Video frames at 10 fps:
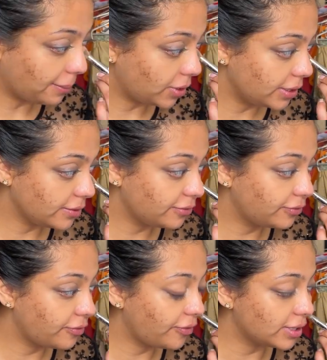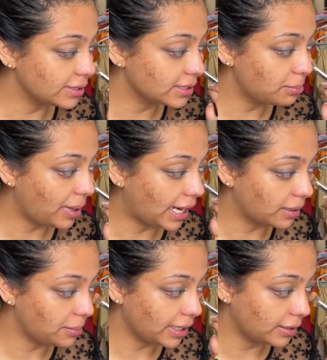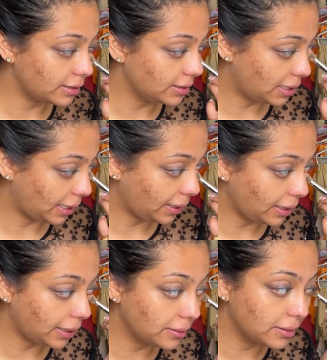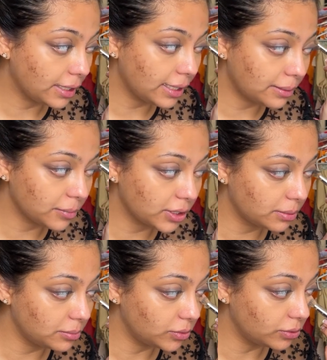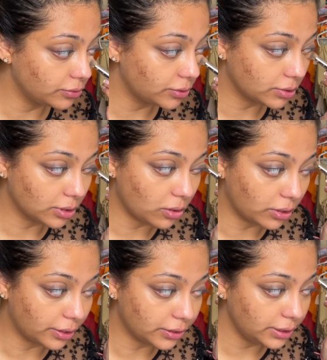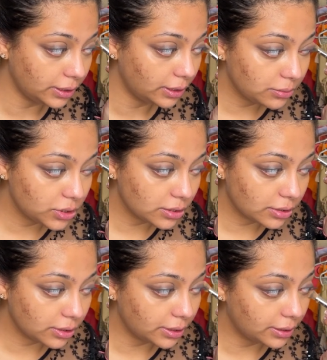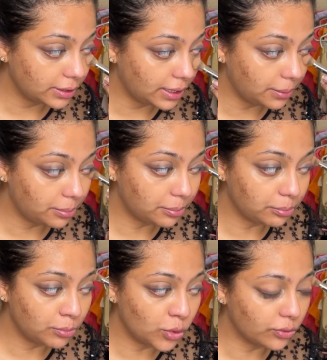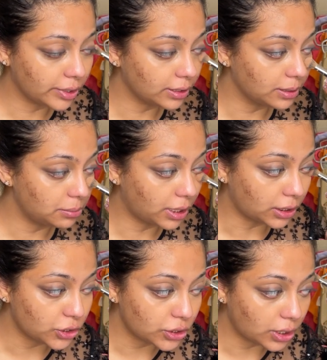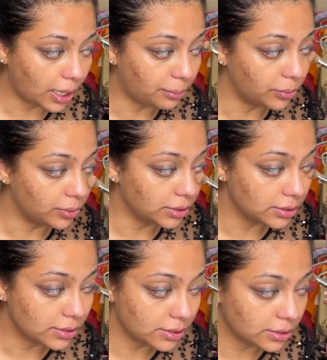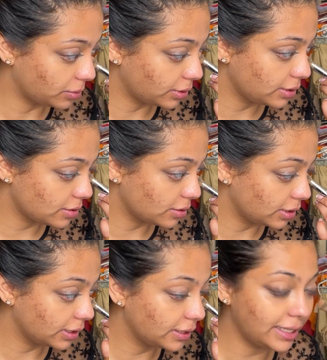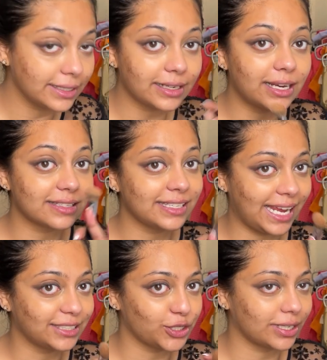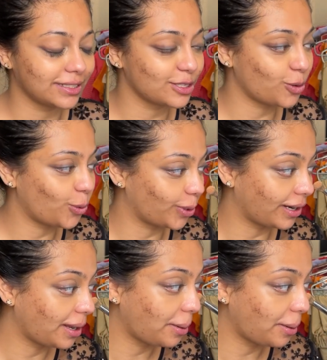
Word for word: I'm gonna first pack my under eye, and then I'm gonna move to the corner. I'm just gonna keep moving the brush upwards, and it's gonna create a snatch on its own.